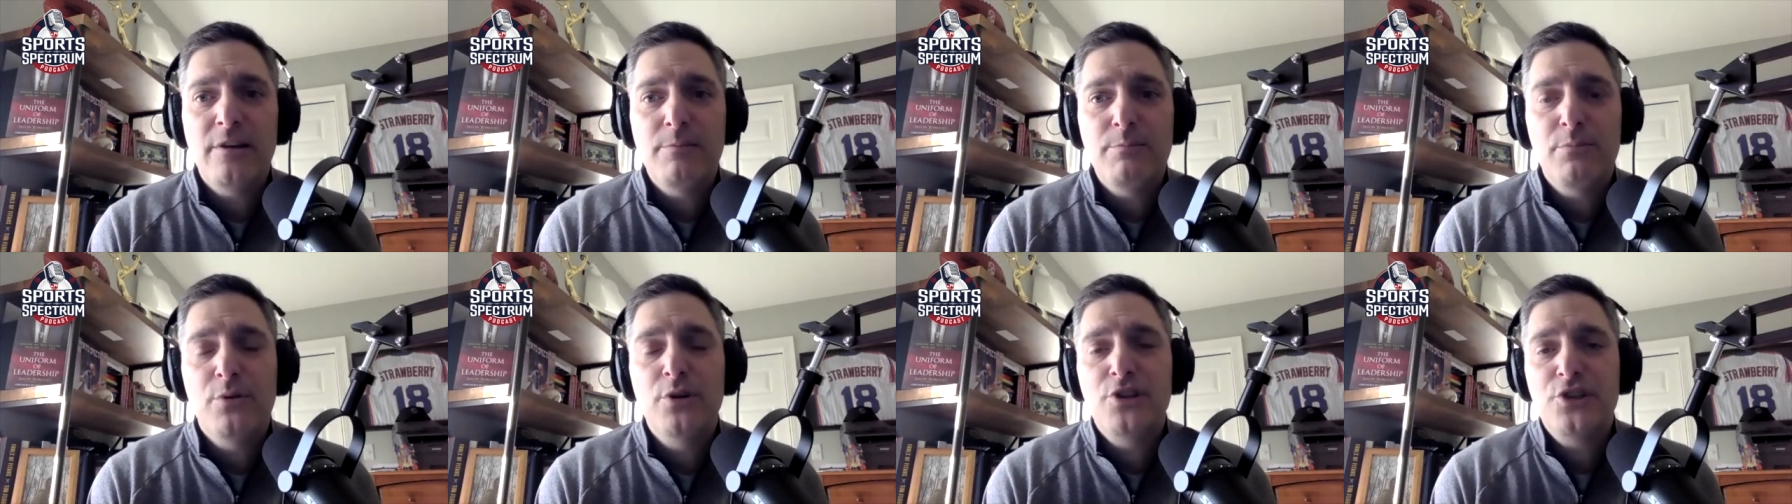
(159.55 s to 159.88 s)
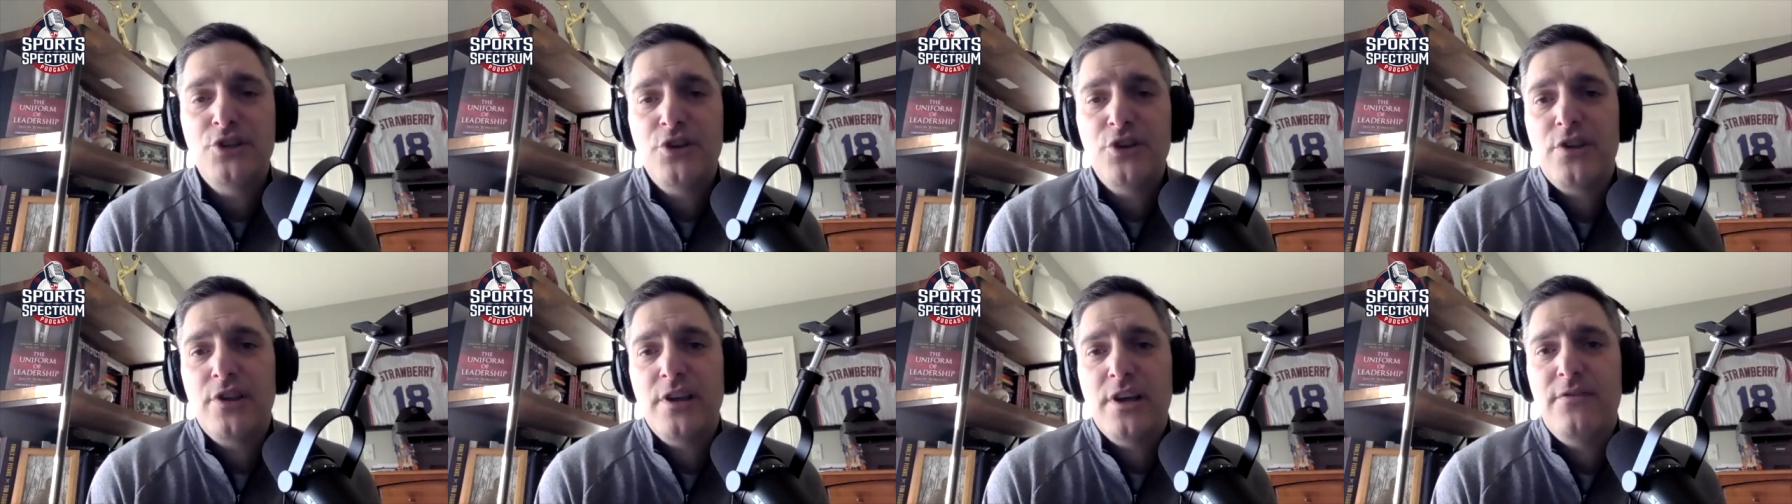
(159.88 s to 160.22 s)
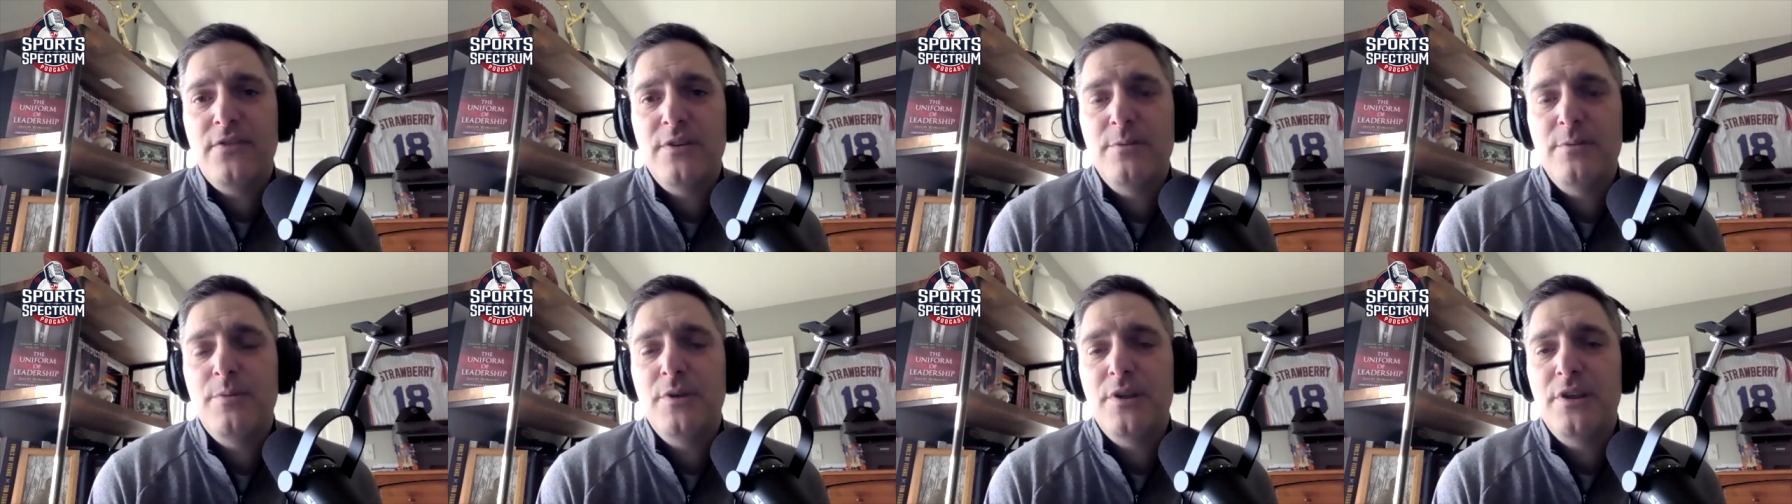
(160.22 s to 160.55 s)
and put
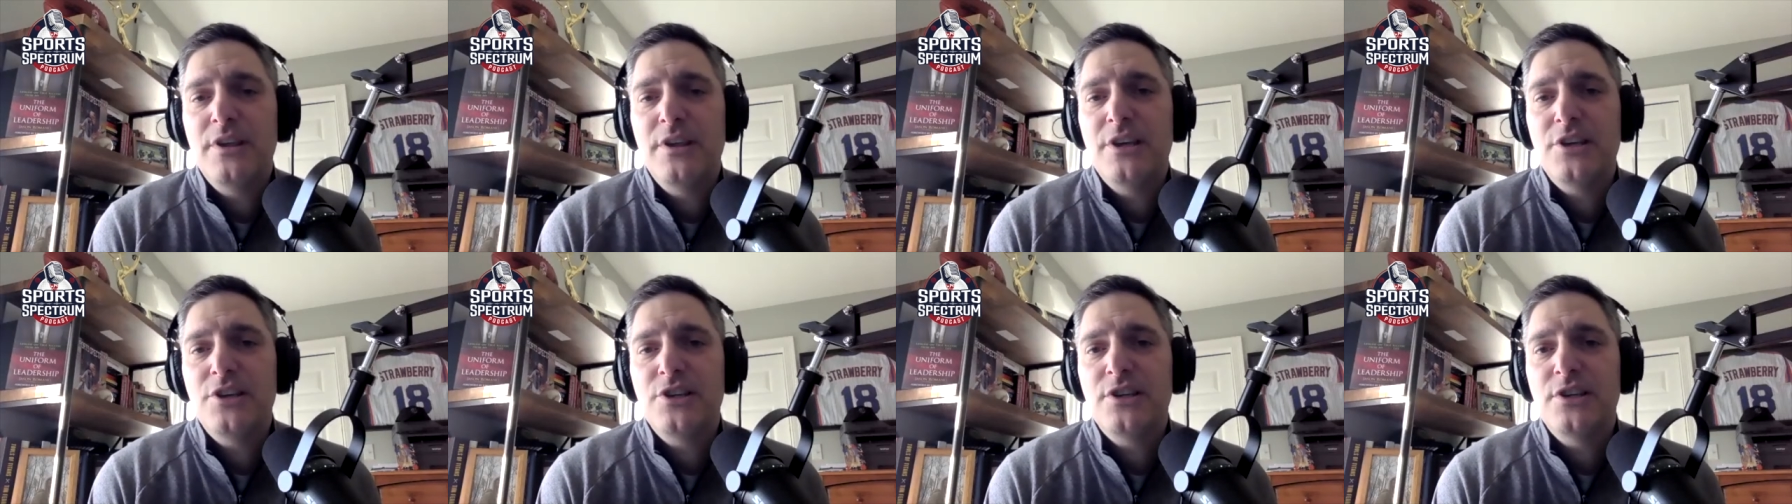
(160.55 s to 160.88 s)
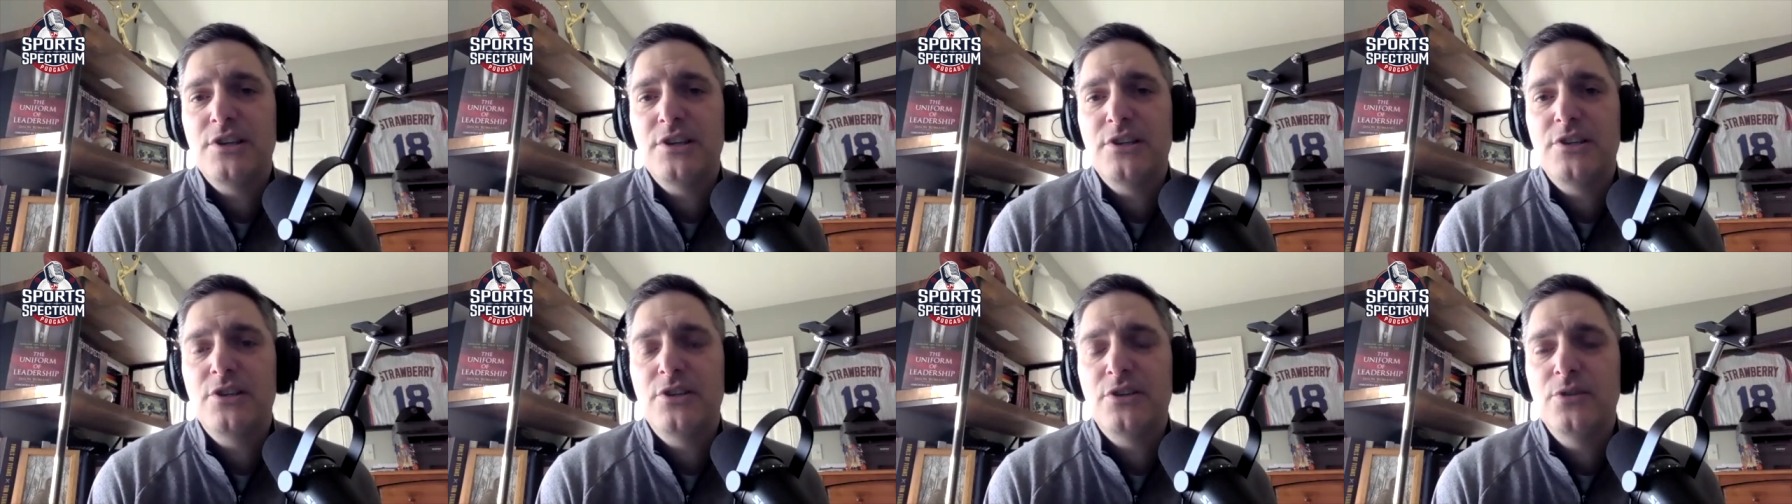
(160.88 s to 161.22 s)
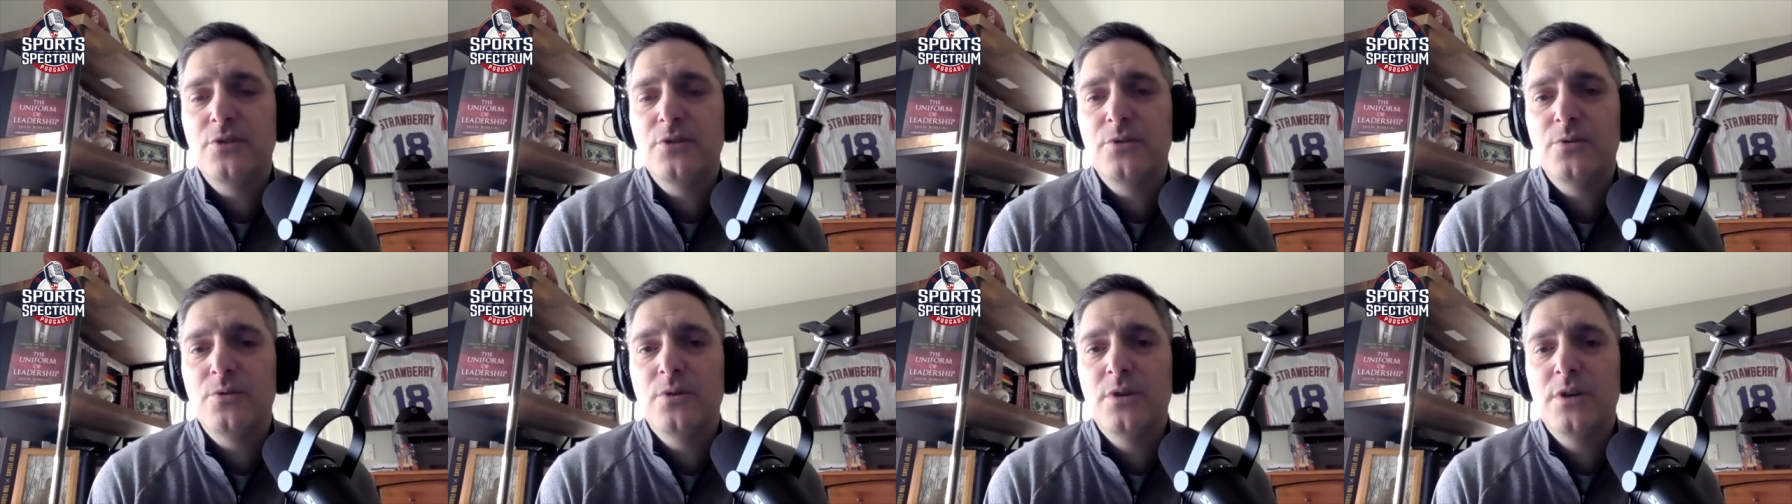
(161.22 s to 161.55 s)
yourself in position
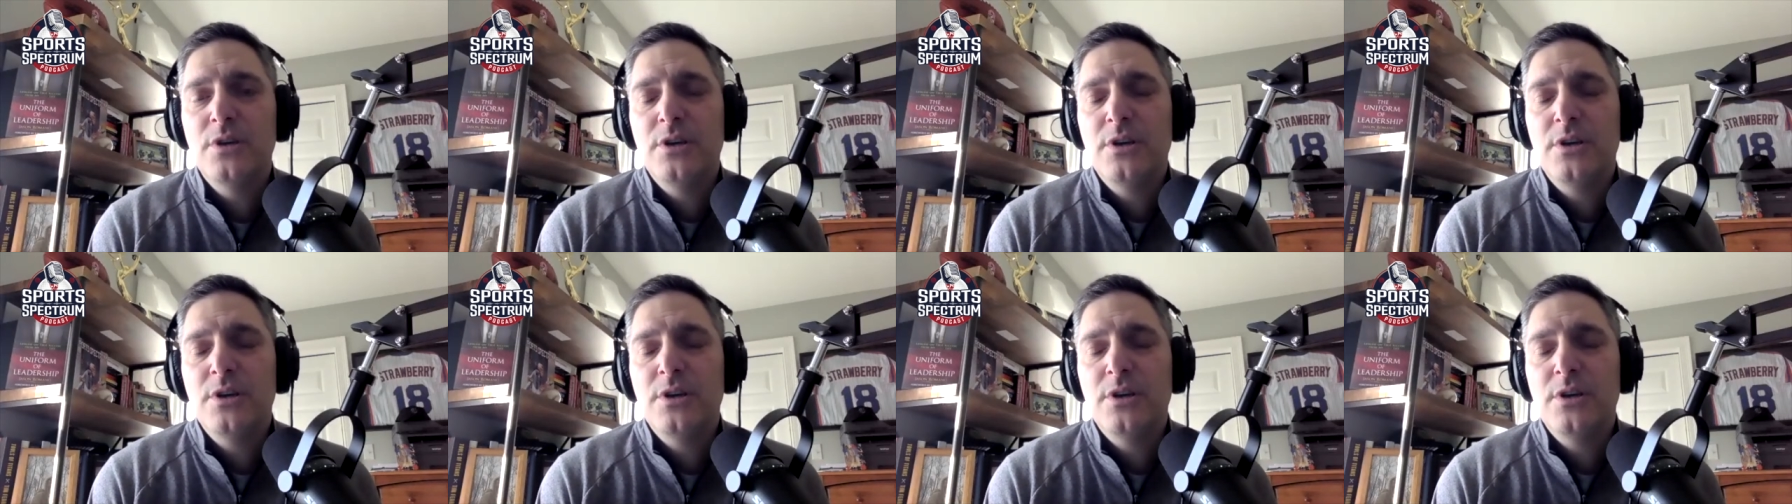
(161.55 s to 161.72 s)
to